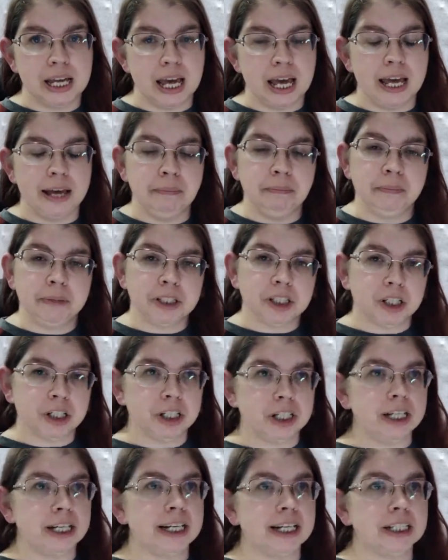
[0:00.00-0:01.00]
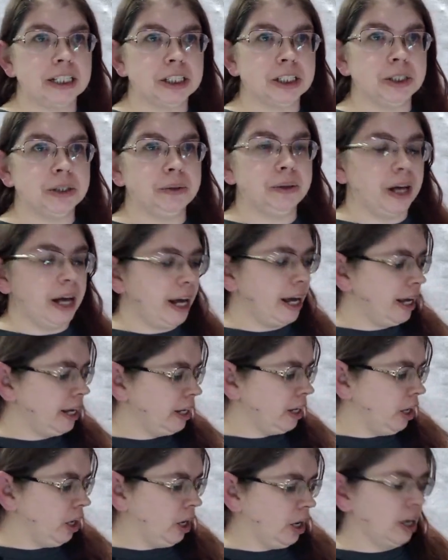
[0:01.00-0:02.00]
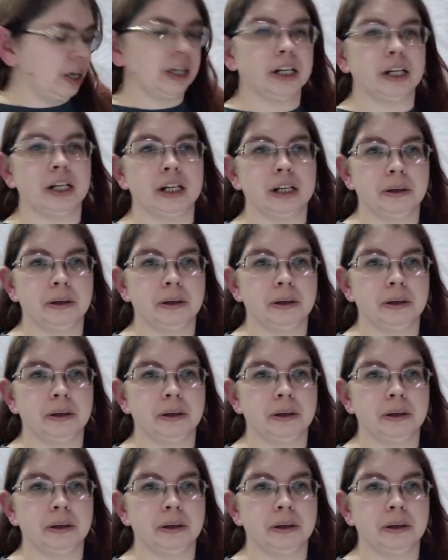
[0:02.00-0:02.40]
and turn it into a card